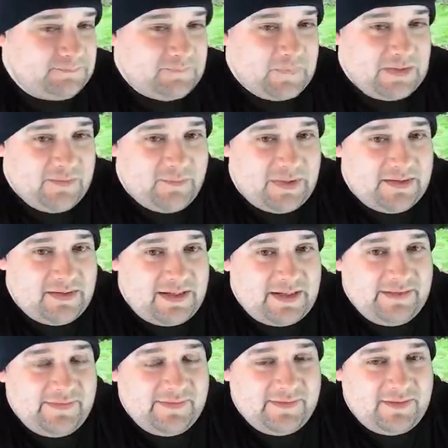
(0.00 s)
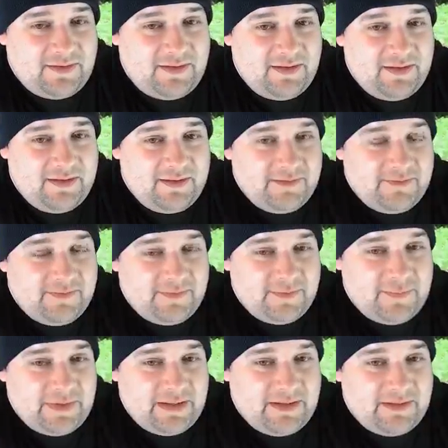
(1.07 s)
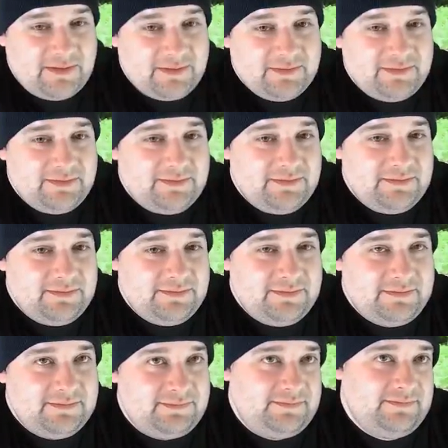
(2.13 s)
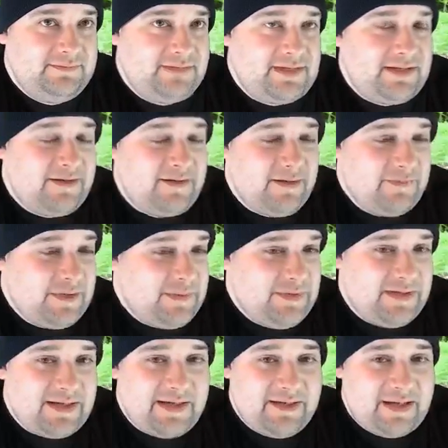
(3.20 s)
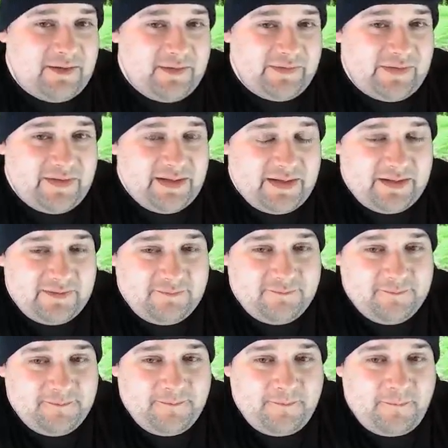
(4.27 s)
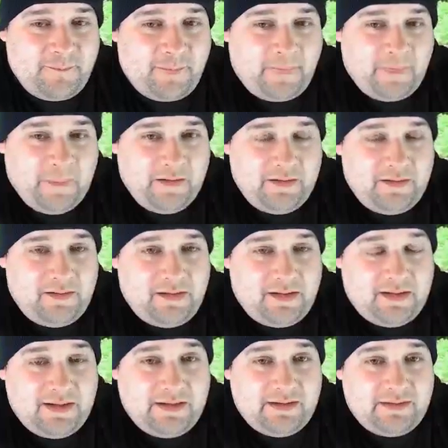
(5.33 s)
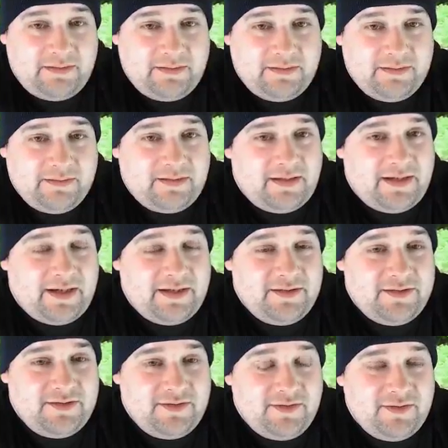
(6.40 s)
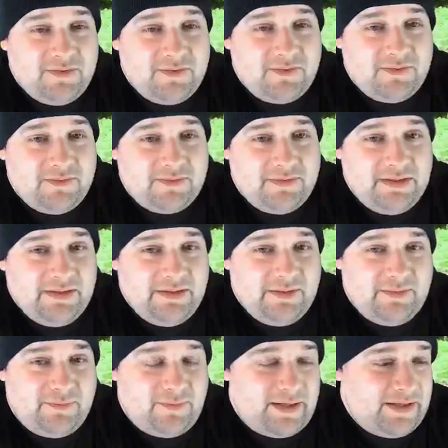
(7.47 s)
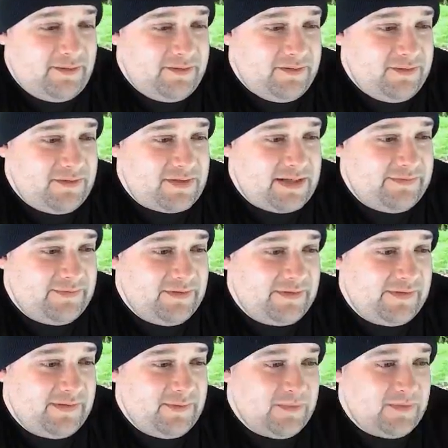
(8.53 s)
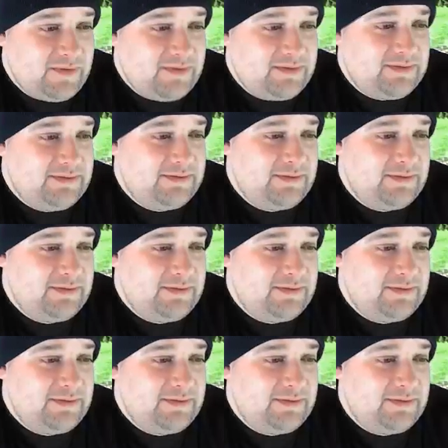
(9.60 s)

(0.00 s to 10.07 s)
My lights are on for about, I don't know, maybe 9 hours a day, and I don't do dry ferts anymore.